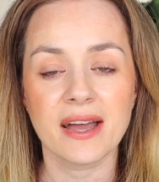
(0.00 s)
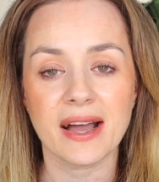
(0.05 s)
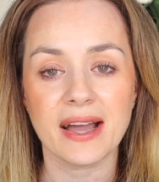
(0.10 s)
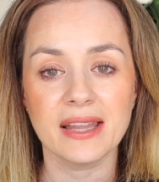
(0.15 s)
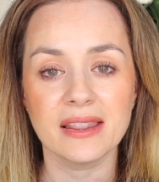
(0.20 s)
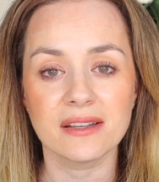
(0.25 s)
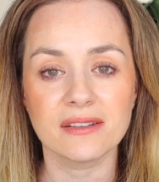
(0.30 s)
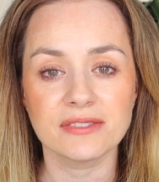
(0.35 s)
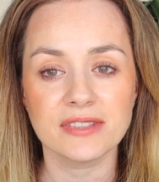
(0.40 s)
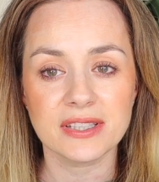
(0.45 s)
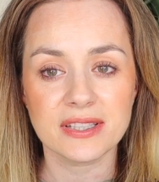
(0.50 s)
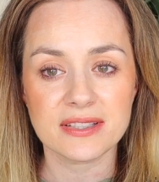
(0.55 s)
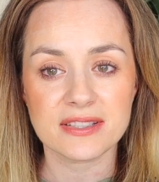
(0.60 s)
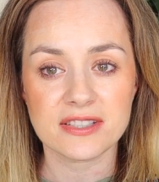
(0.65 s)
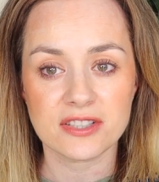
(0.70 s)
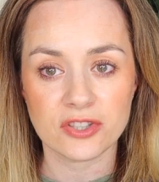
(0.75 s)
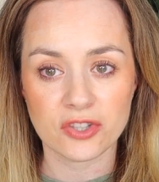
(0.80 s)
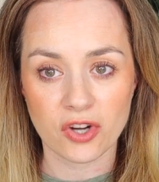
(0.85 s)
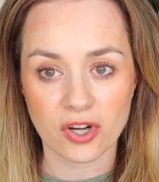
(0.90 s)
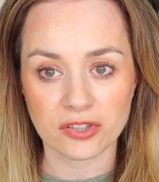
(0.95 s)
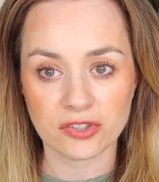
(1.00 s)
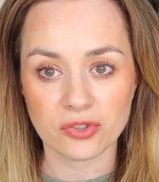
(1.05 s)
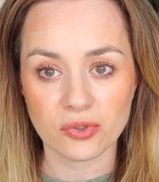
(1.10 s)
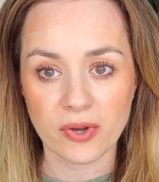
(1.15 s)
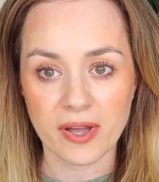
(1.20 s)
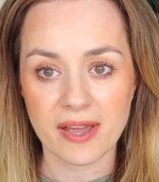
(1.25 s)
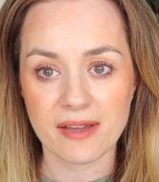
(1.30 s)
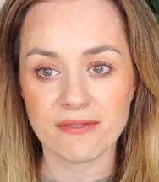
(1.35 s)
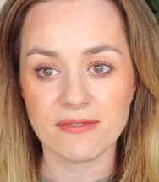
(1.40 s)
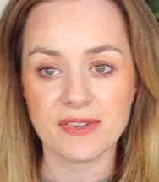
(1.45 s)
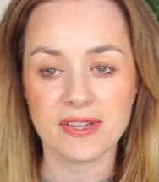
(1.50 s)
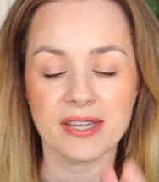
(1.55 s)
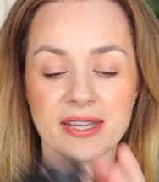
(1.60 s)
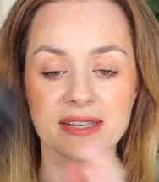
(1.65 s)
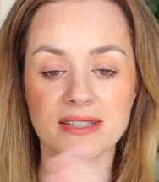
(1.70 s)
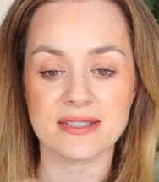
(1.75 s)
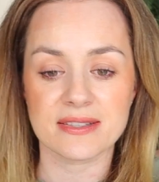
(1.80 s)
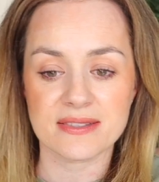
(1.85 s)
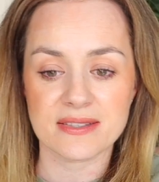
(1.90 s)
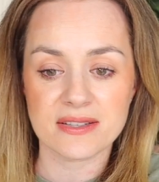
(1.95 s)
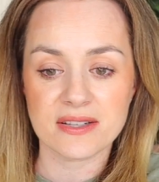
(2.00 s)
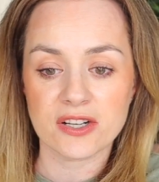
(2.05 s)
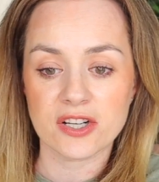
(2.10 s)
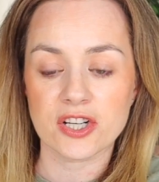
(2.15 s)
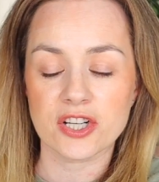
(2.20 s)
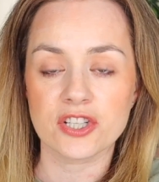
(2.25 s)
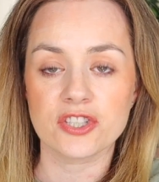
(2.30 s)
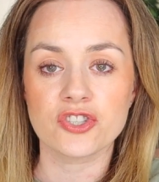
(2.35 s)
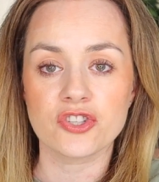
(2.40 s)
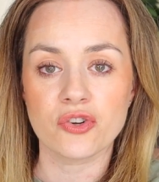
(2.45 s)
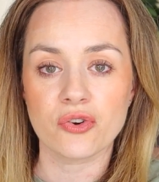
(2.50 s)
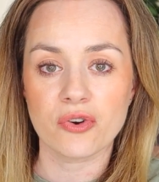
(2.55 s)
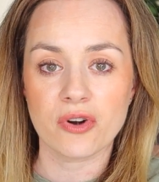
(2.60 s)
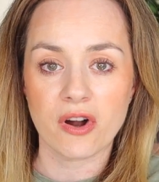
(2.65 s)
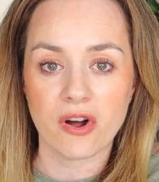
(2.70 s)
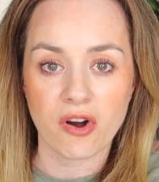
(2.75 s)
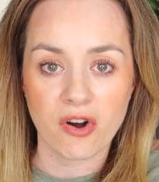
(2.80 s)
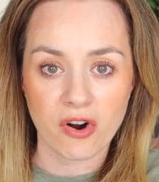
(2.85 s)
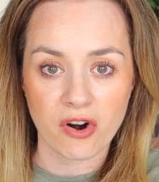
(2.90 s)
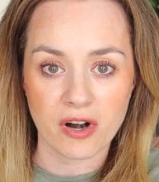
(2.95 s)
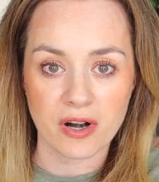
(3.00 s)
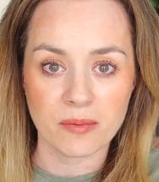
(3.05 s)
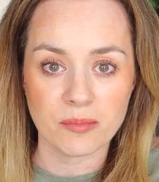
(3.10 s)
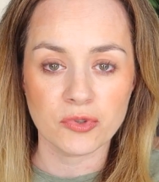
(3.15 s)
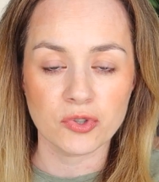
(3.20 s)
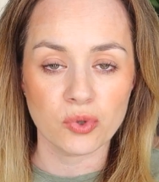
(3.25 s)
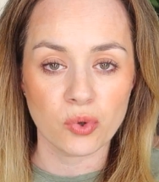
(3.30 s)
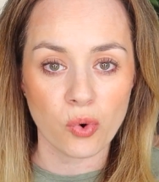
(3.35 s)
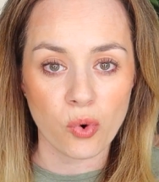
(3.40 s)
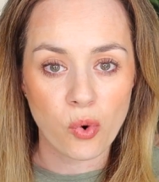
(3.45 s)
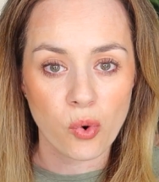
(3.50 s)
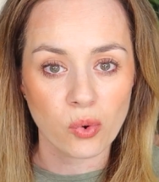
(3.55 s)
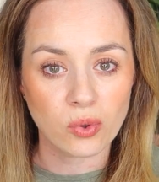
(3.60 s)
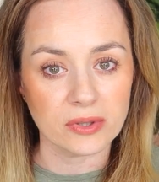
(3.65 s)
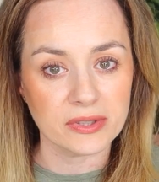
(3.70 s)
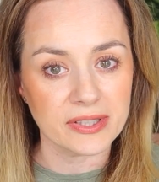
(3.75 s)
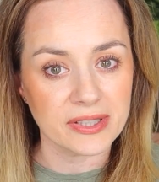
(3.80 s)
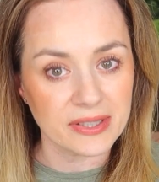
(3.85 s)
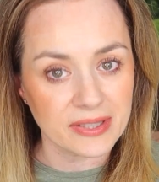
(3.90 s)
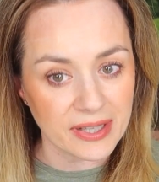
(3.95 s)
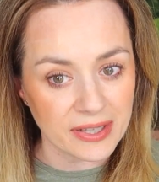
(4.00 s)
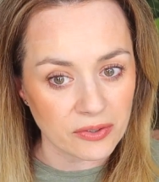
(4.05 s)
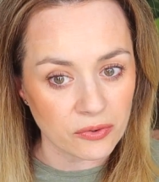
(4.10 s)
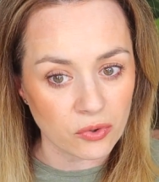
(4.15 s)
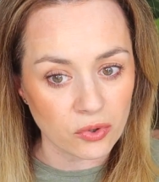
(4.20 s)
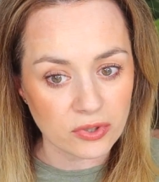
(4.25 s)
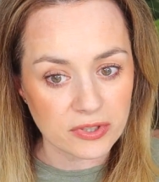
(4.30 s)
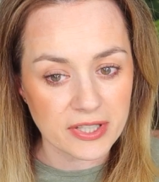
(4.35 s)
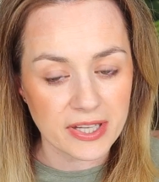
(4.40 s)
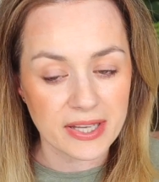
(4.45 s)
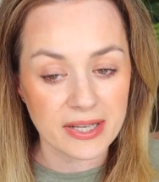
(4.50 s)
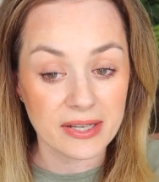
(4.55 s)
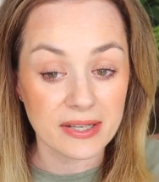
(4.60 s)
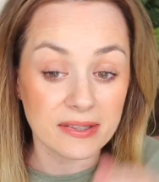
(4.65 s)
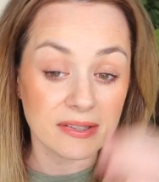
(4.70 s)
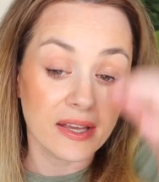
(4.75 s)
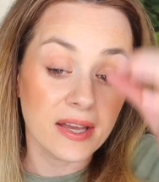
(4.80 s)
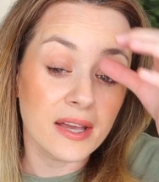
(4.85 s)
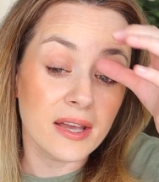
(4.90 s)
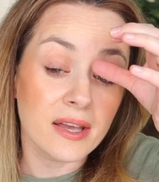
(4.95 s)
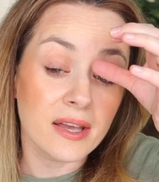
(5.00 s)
I love that it's not too heavy. It doesn't hurt your arm to hold it and rotate it.